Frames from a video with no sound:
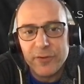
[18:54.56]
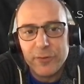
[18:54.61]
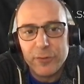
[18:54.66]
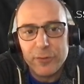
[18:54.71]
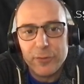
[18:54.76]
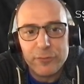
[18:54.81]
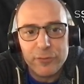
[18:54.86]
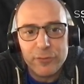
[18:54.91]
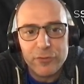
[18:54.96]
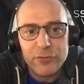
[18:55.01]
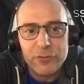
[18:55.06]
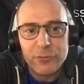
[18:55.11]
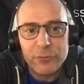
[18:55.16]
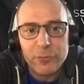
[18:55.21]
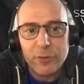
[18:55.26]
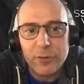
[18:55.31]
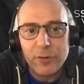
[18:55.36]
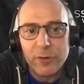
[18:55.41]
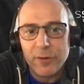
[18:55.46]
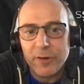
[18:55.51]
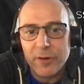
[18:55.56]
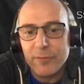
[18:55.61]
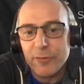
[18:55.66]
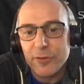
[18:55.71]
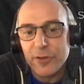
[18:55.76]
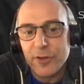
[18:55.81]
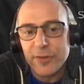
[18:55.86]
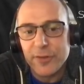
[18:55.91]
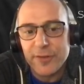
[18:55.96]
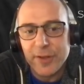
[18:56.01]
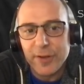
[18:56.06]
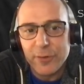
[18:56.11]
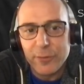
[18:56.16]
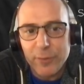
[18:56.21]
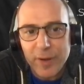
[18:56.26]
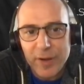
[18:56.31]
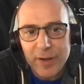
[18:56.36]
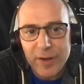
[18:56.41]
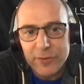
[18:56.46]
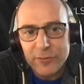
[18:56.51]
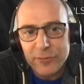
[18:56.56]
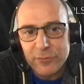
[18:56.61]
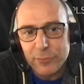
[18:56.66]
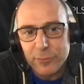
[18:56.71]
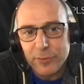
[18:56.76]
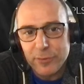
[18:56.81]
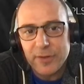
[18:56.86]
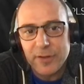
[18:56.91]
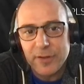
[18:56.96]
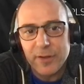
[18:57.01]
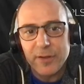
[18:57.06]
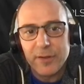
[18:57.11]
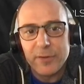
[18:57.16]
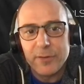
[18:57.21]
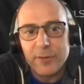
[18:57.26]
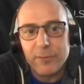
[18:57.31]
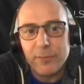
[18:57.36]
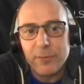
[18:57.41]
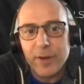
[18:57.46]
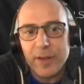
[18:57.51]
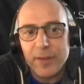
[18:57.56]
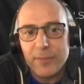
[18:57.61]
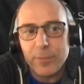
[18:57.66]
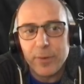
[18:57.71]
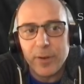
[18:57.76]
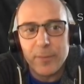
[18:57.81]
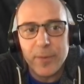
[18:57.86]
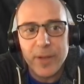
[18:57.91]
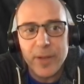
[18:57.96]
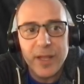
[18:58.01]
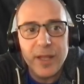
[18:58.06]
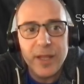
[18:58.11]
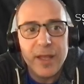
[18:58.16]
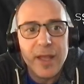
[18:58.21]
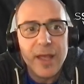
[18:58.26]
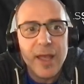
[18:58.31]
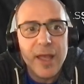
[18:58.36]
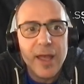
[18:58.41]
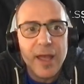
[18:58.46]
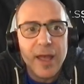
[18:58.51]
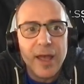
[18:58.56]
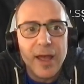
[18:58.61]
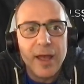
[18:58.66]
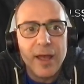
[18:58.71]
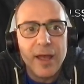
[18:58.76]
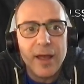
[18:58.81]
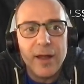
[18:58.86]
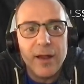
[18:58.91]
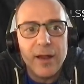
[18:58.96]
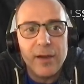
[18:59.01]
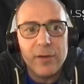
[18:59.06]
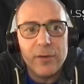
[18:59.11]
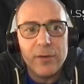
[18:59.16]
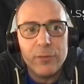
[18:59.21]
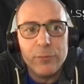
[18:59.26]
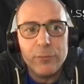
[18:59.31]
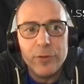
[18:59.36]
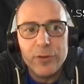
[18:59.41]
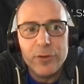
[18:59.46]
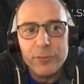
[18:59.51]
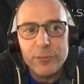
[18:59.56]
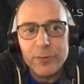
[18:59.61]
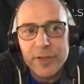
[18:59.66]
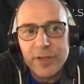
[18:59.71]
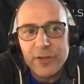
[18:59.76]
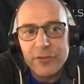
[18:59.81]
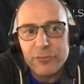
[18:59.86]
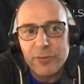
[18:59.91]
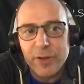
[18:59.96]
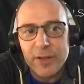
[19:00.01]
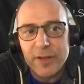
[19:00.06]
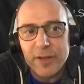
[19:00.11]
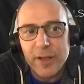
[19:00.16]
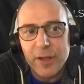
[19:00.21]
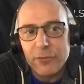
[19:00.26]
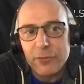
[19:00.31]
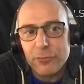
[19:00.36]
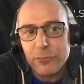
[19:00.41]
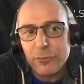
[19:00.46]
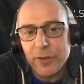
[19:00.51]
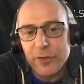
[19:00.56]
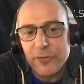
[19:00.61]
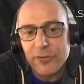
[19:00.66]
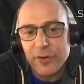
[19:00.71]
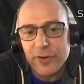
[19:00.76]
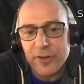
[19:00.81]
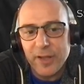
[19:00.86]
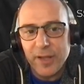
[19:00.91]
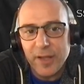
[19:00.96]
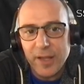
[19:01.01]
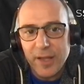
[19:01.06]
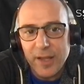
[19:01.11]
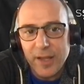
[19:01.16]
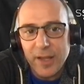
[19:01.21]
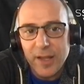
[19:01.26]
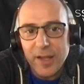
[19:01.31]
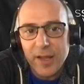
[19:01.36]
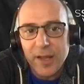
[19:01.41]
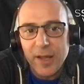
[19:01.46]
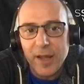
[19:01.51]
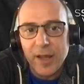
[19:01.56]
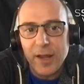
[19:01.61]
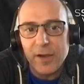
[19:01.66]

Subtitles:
physical, virtual, or even containerized with the right plumbing. We do this right now through SRTE.